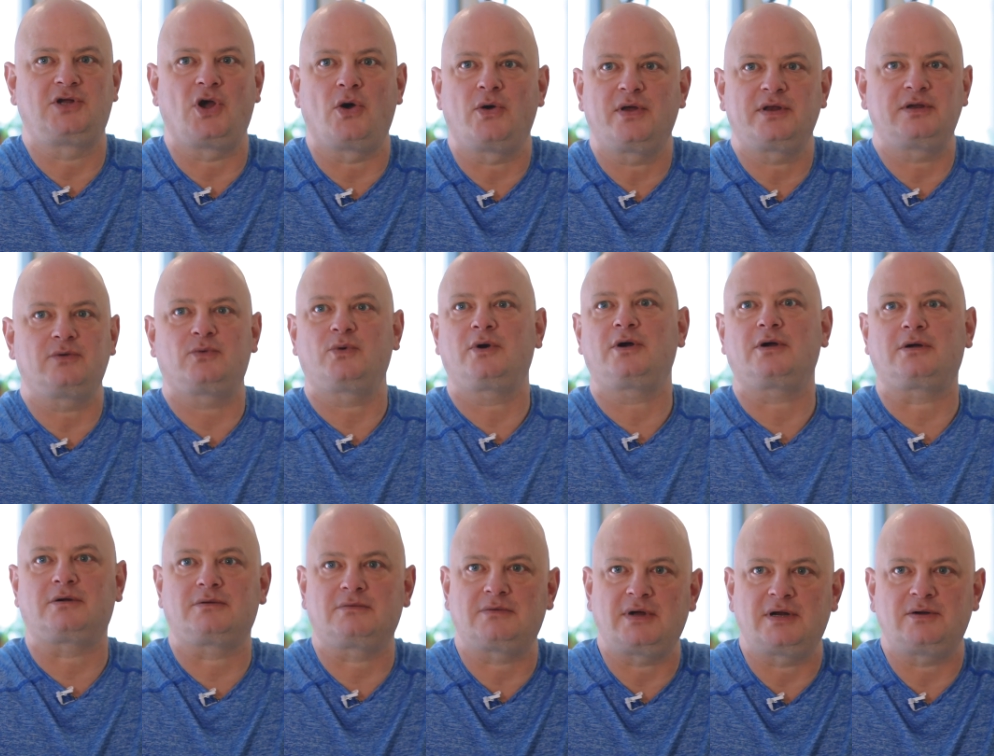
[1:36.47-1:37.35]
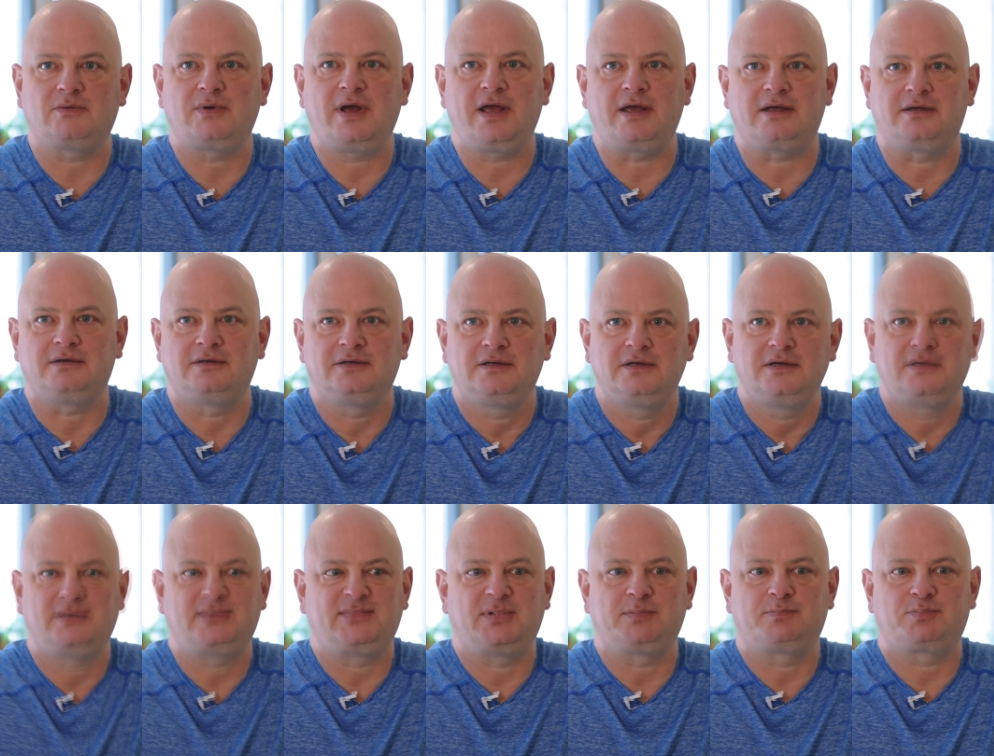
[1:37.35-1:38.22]
going to work right away.
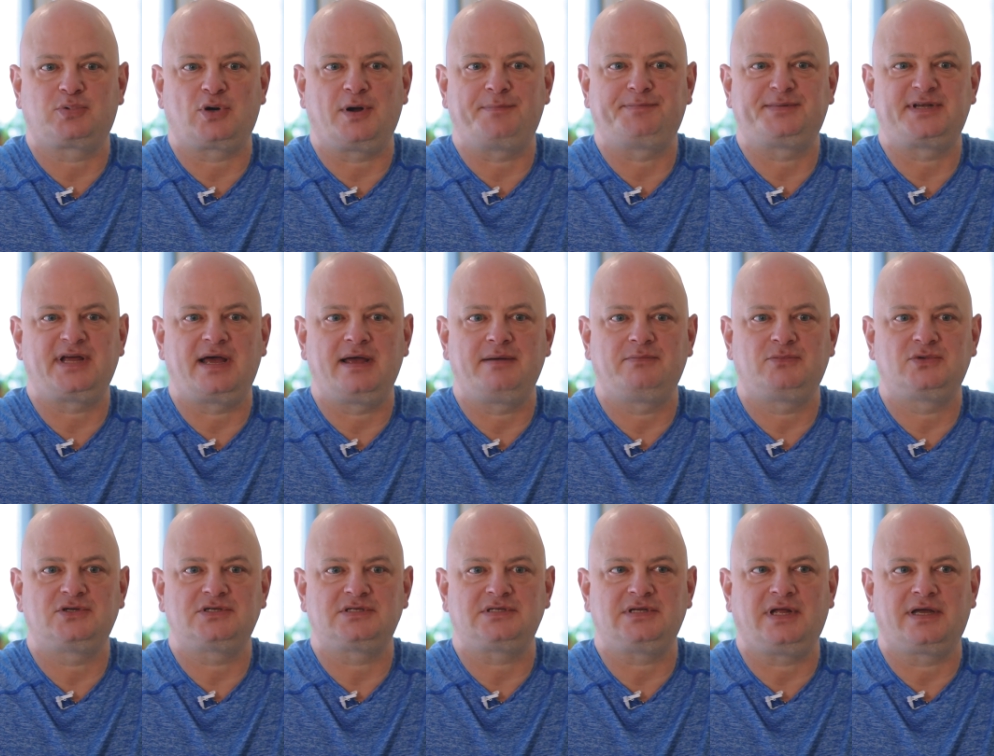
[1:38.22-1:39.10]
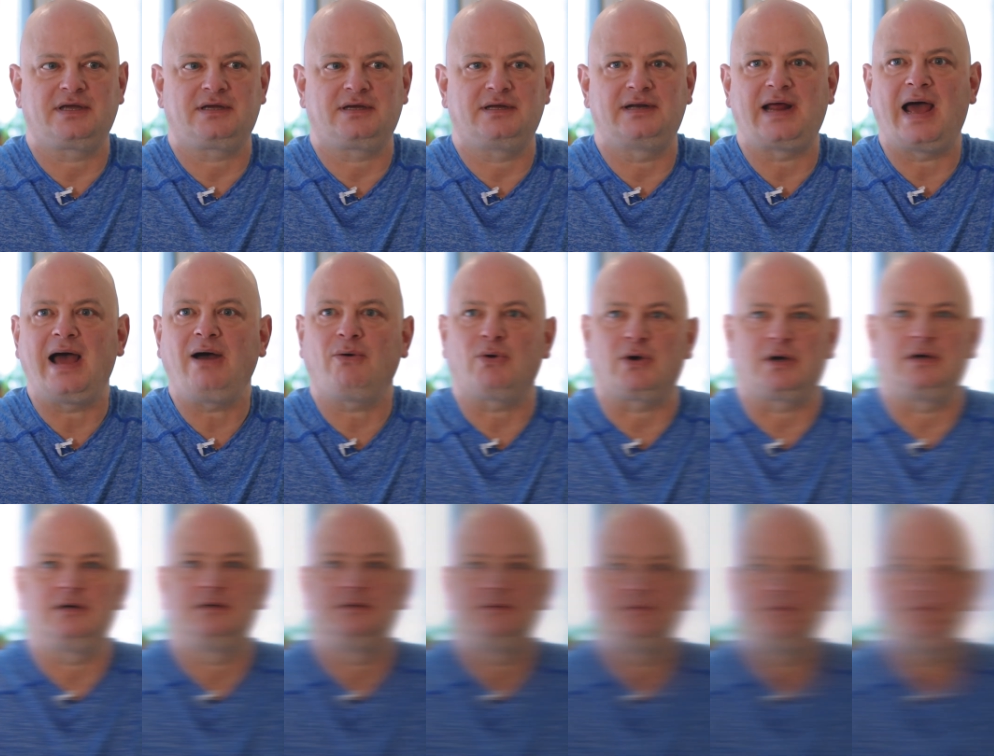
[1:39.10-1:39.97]
The prep time was like an
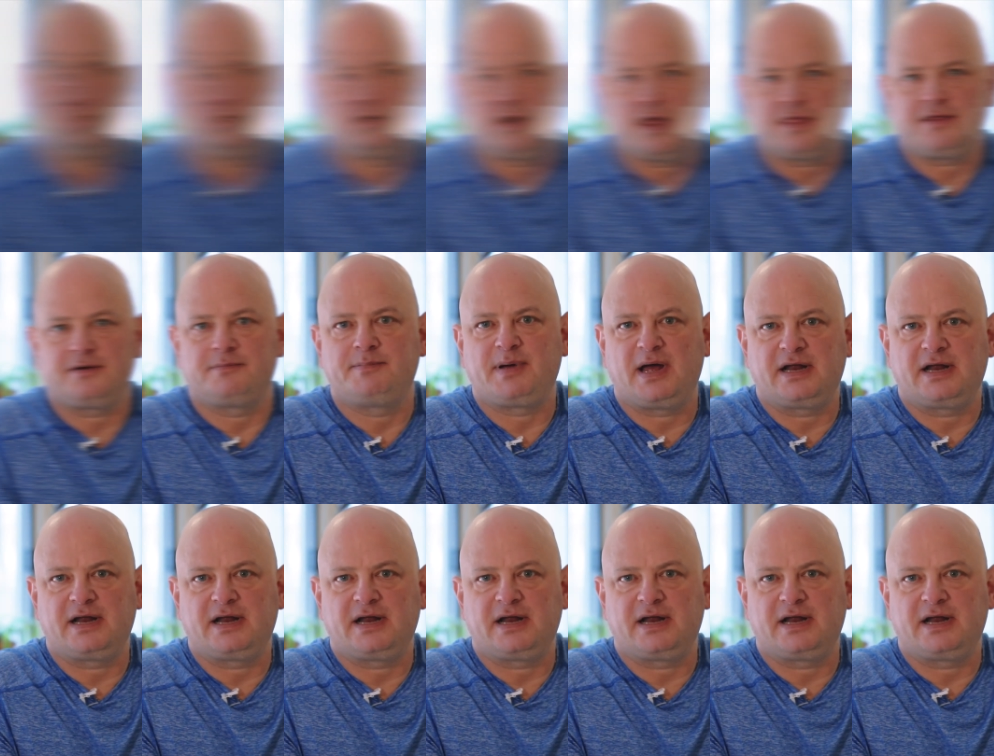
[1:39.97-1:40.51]
hour. Another